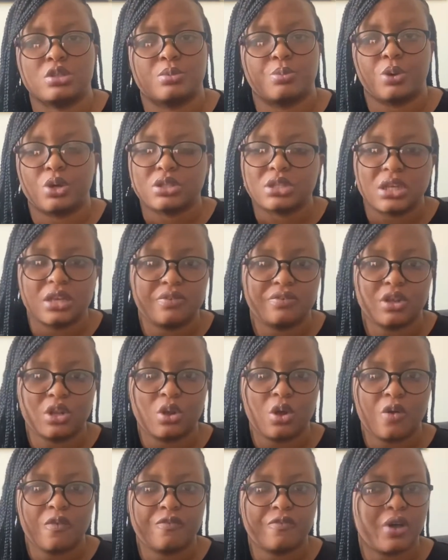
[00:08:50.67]
But if they
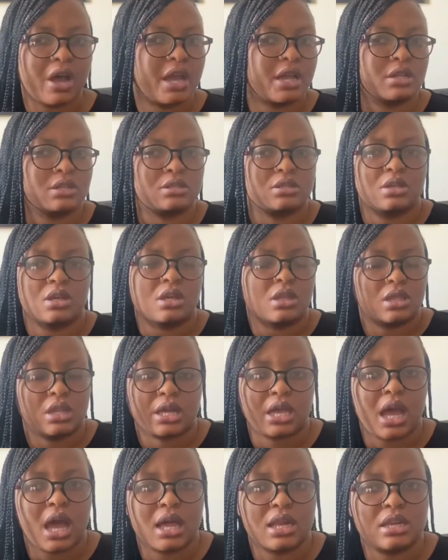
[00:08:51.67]
don't find, they
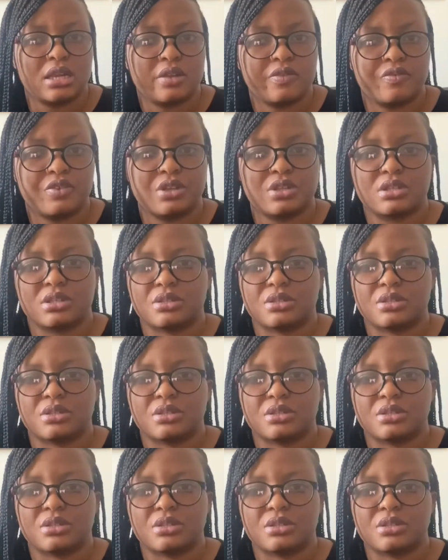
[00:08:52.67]
can leave it.